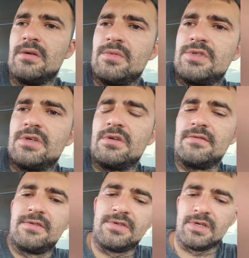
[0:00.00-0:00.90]
Shut
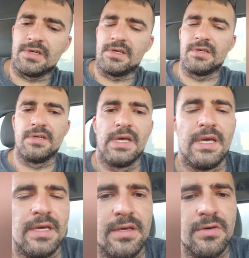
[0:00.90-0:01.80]
off the truck here.
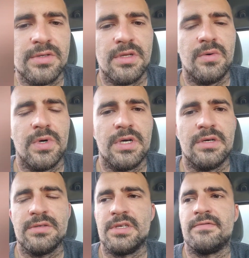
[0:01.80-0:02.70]
He goes to the
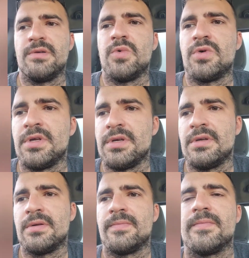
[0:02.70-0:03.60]
warehouse every morning
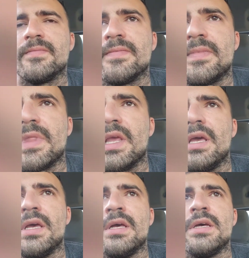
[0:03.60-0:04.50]

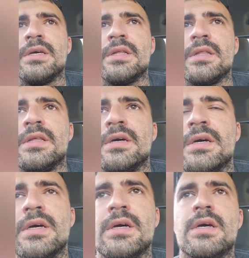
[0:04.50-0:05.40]
and
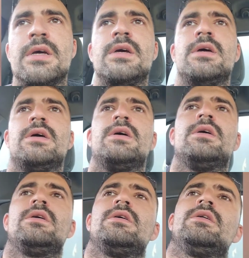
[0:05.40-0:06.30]

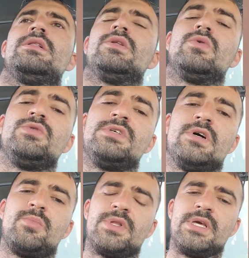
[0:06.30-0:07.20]
loads
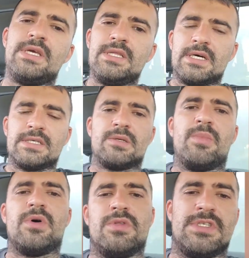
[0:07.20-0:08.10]
up, and he does
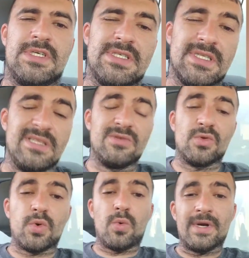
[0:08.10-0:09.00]
about 16 to
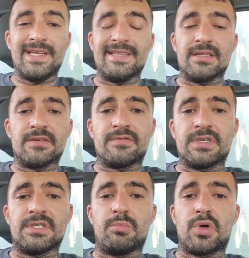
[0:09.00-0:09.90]
20
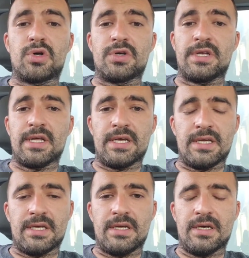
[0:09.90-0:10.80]
deliveries per day.